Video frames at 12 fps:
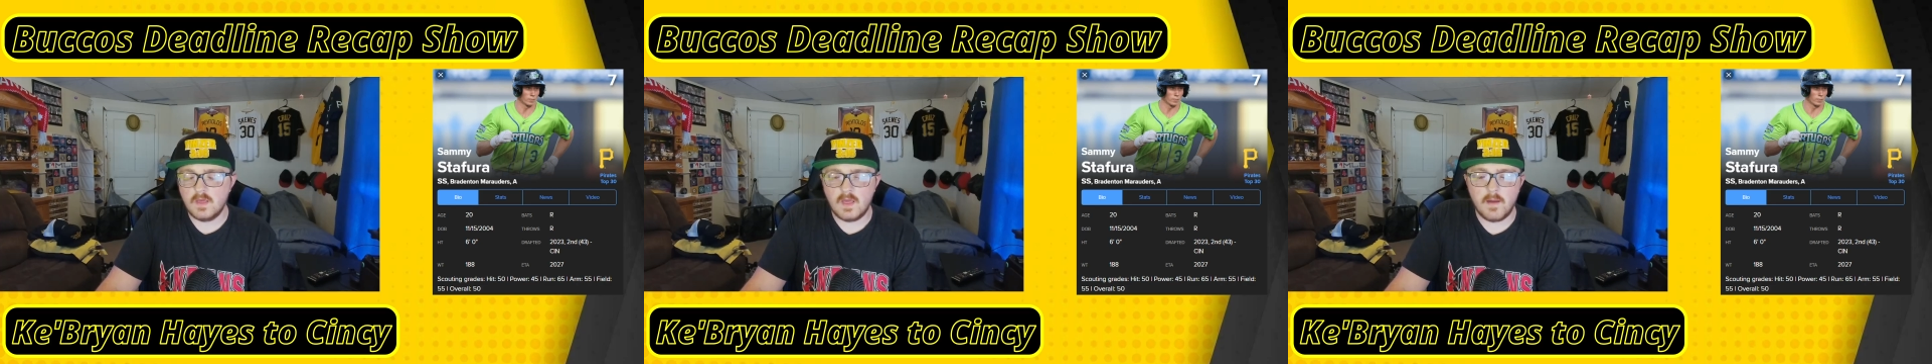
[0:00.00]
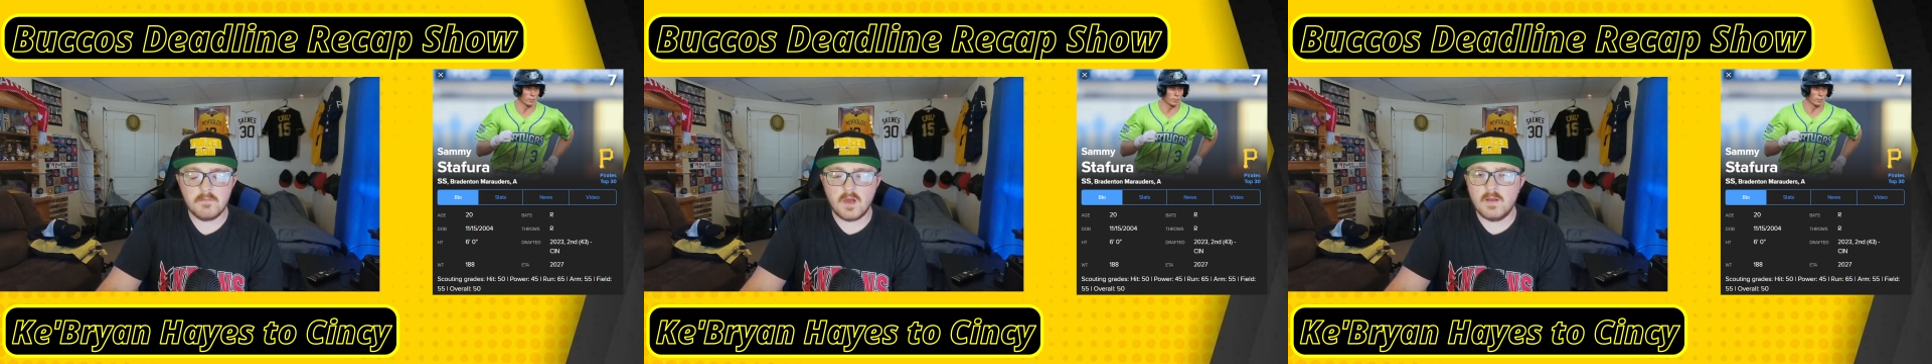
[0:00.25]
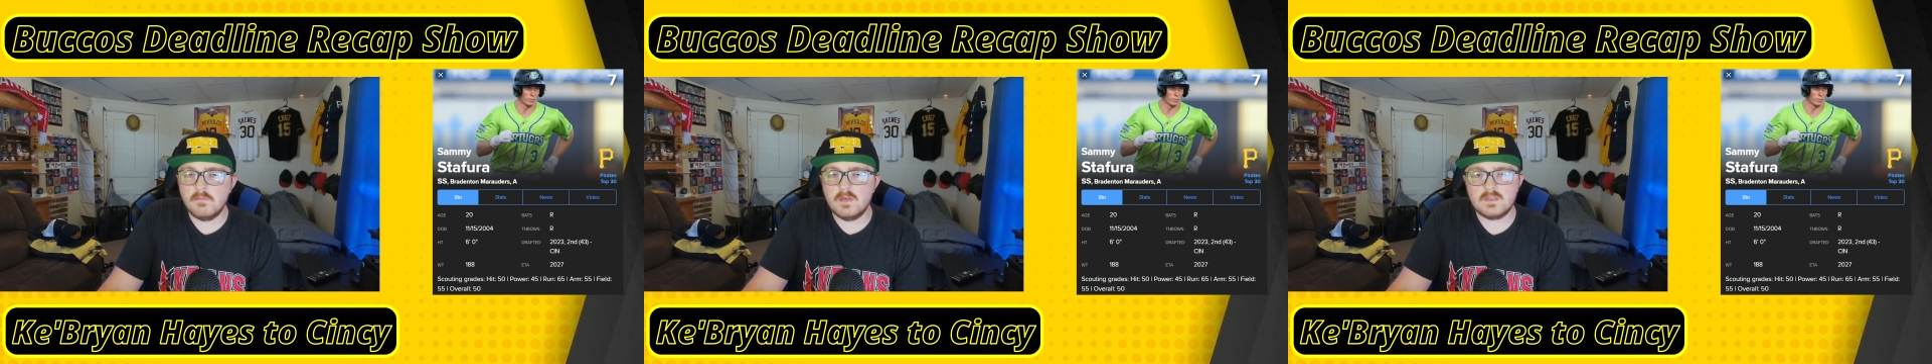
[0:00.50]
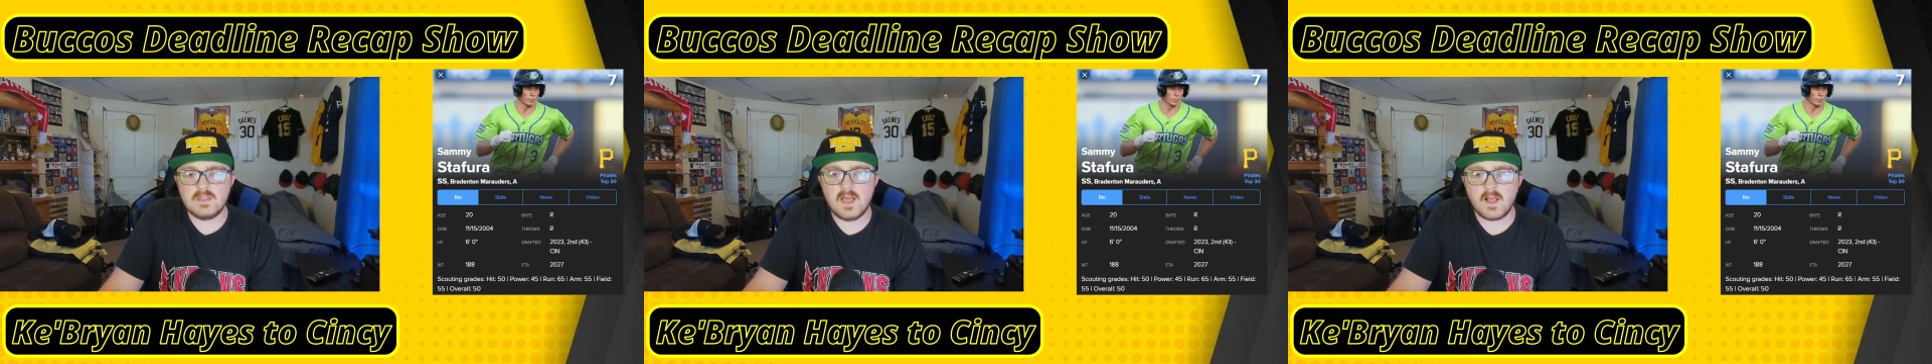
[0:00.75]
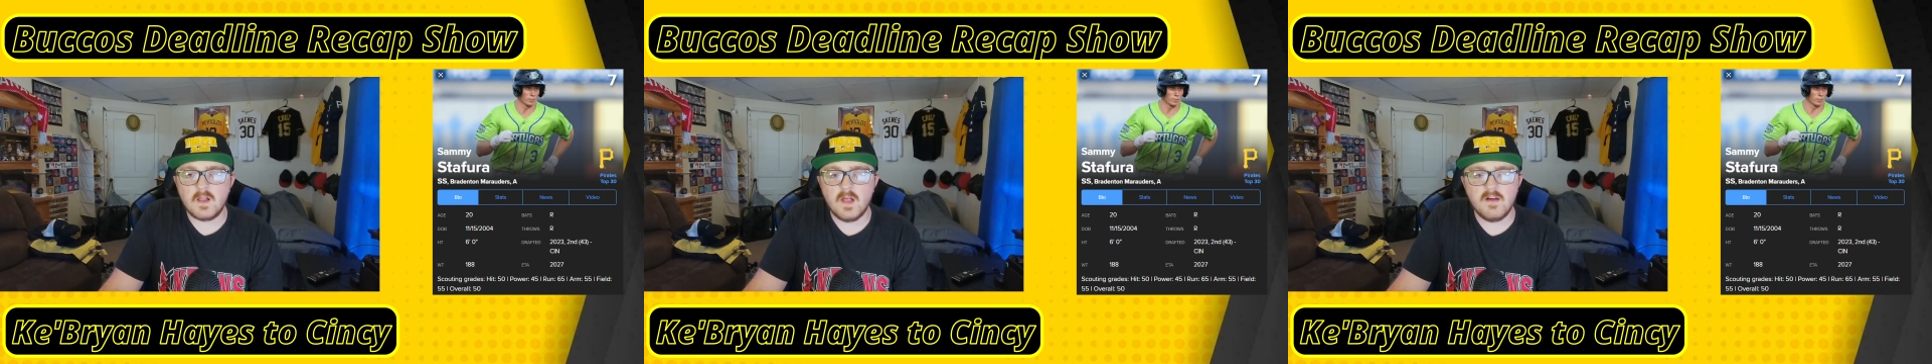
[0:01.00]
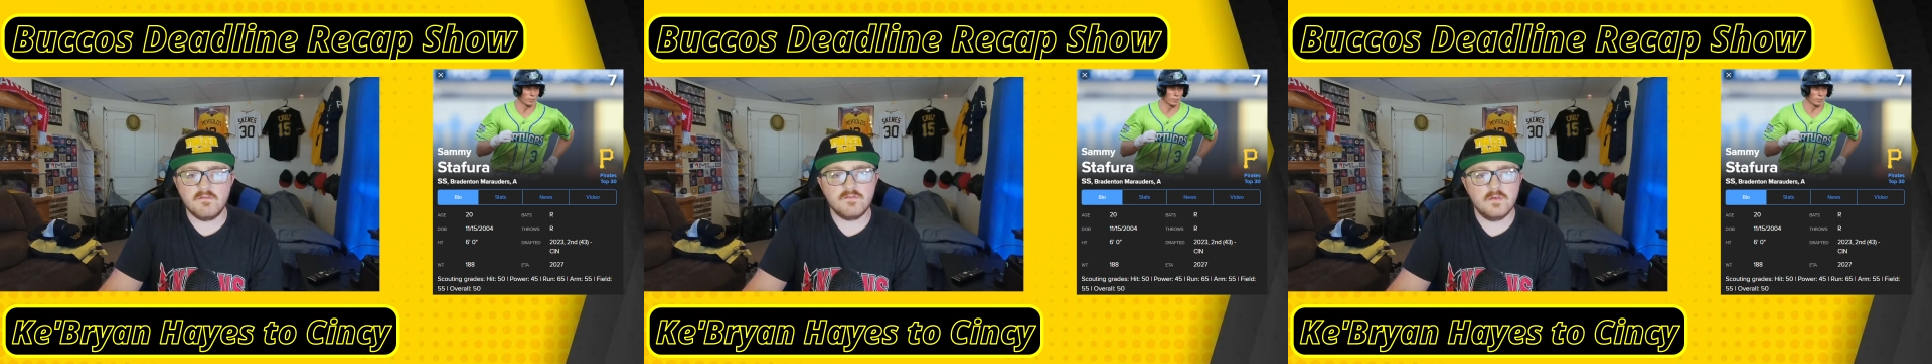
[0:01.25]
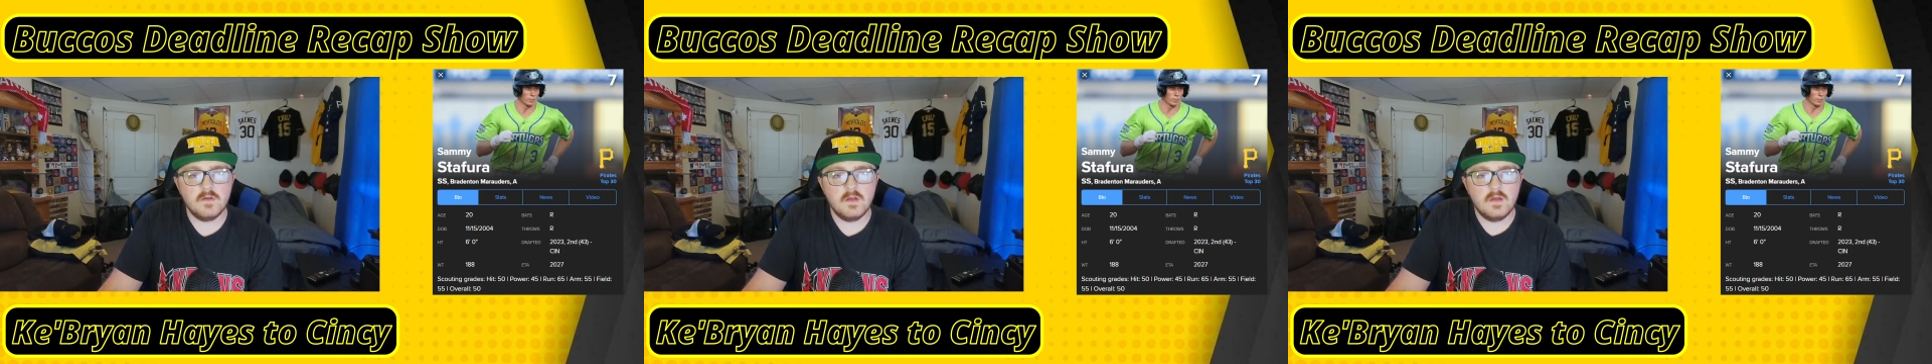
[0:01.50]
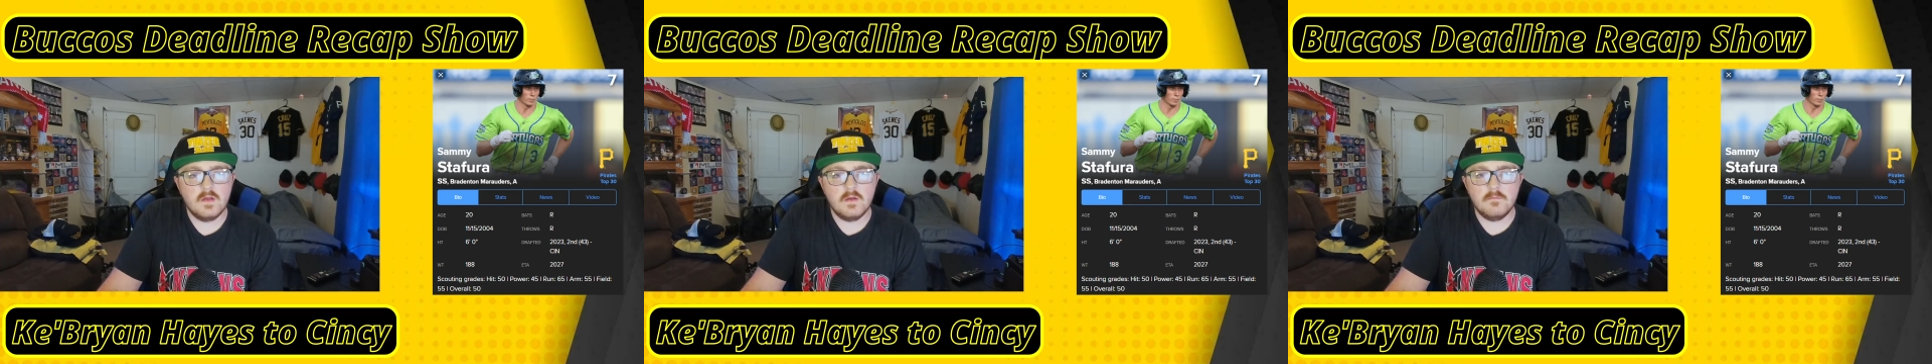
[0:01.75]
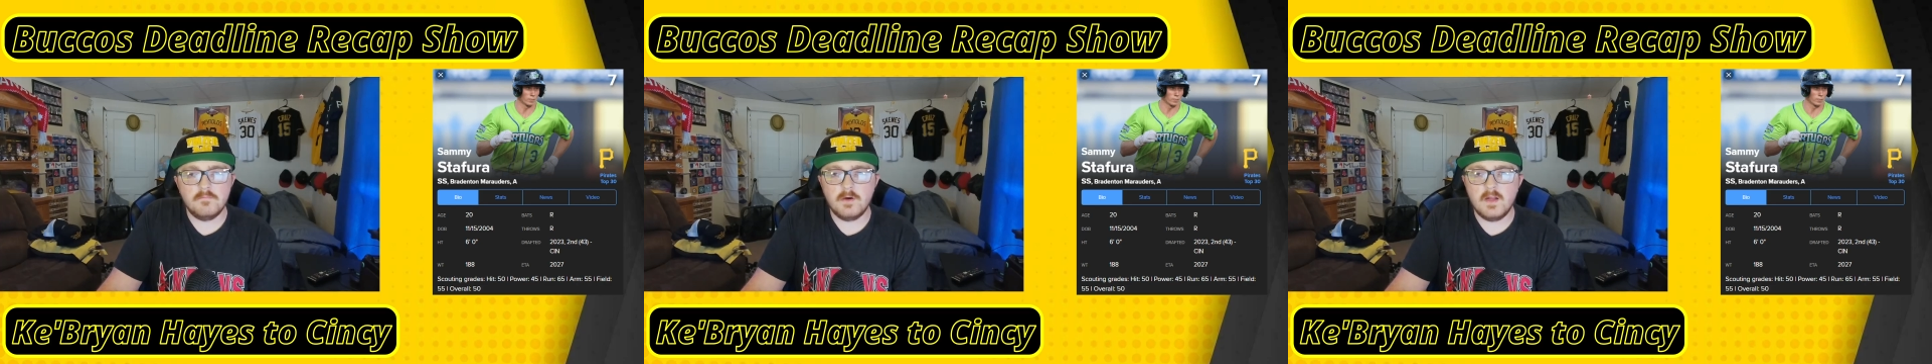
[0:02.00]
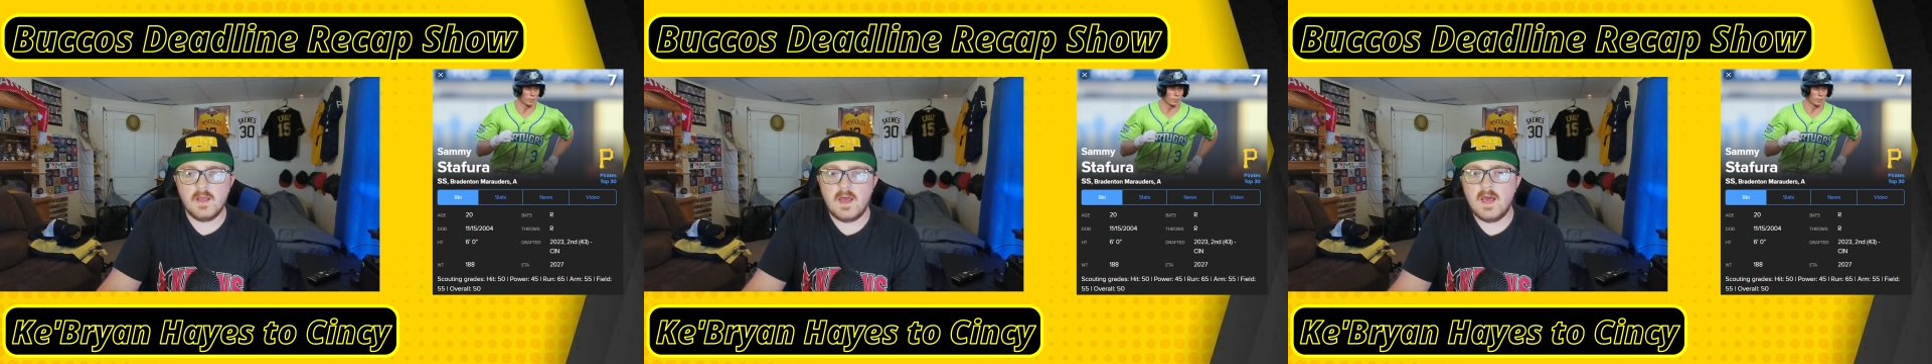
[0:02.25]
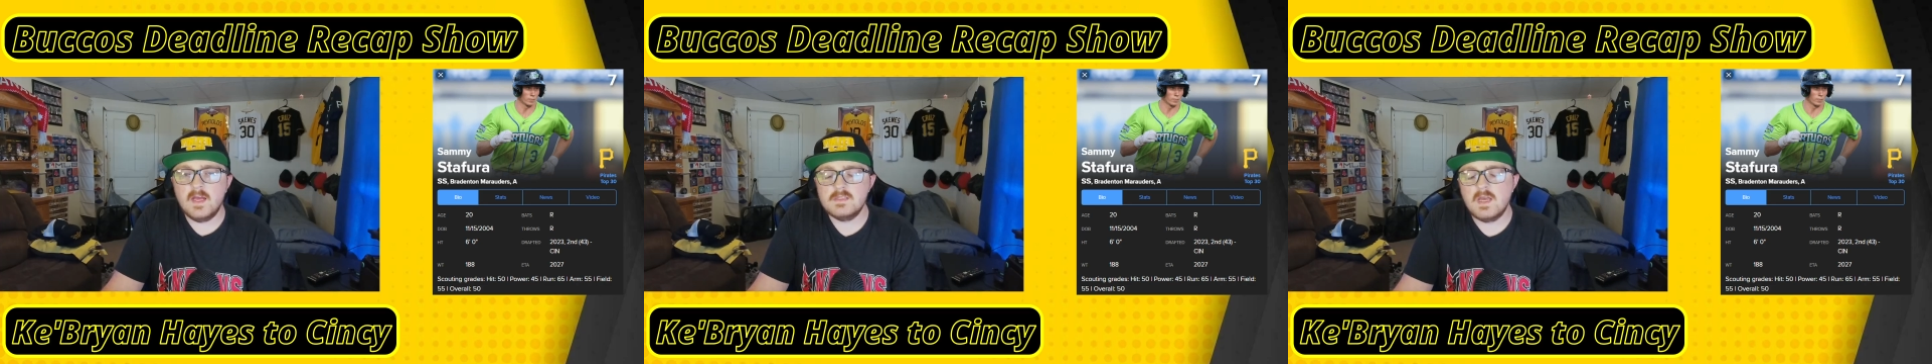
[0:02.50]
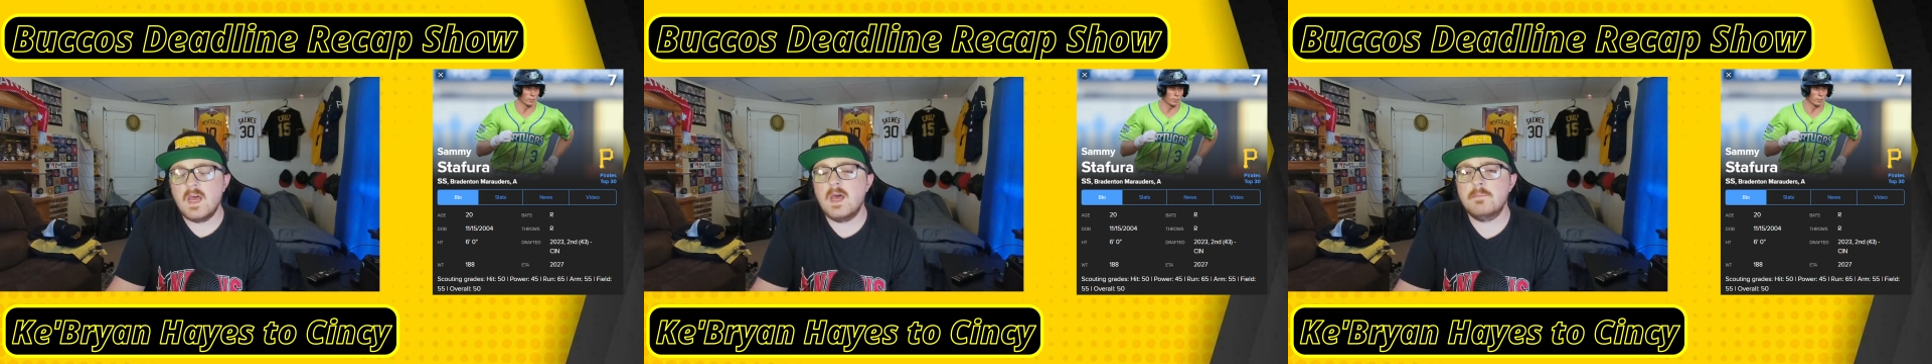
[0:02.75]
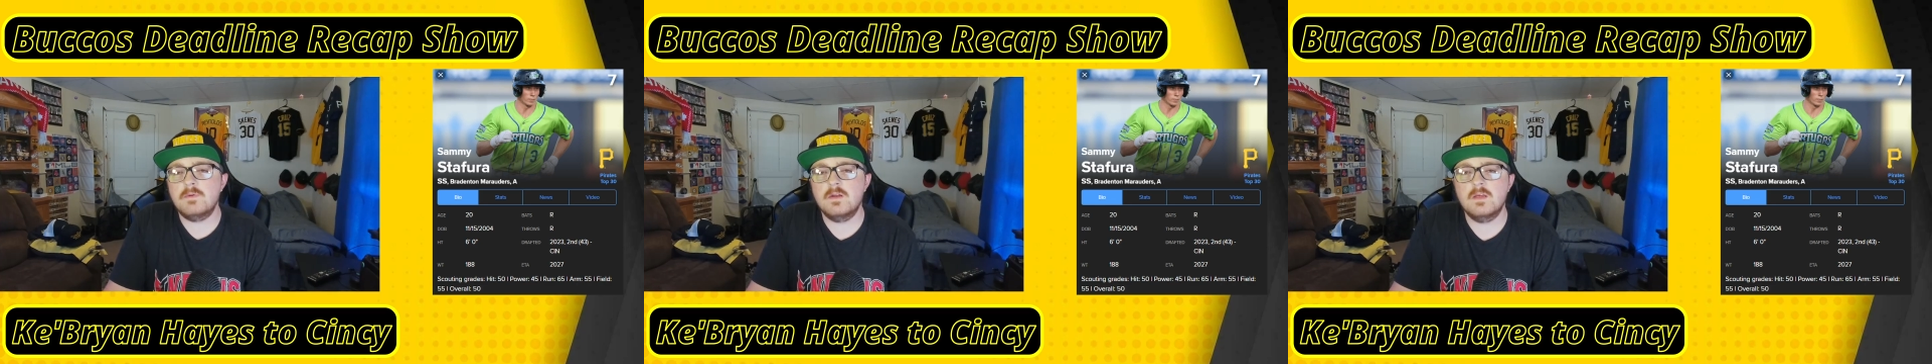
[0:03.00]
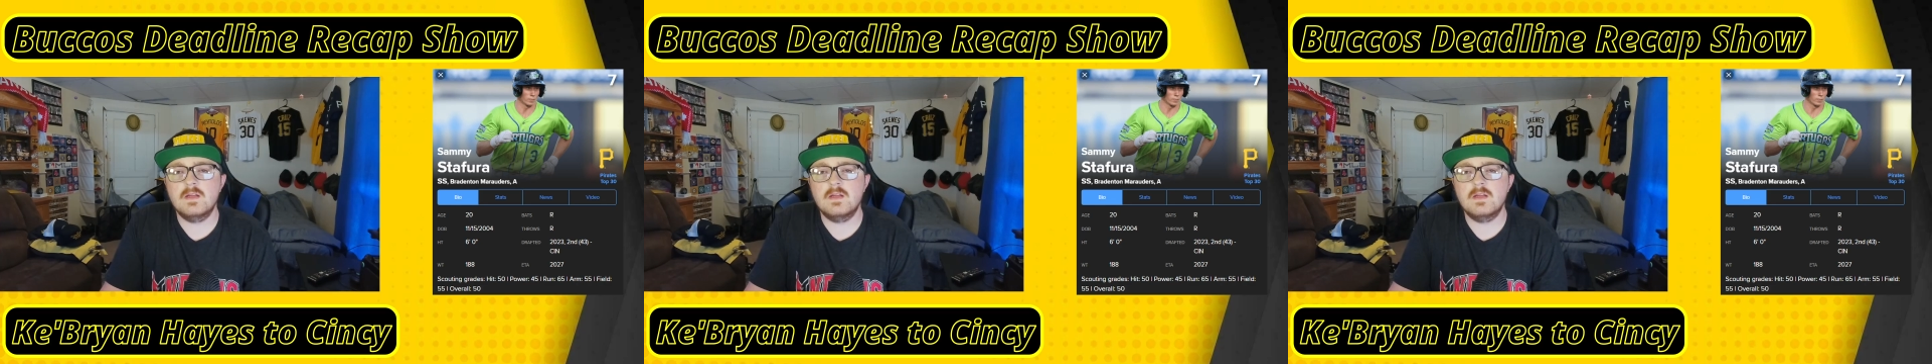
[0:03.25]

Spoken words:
I'm going to miss that glove. But it had to happen,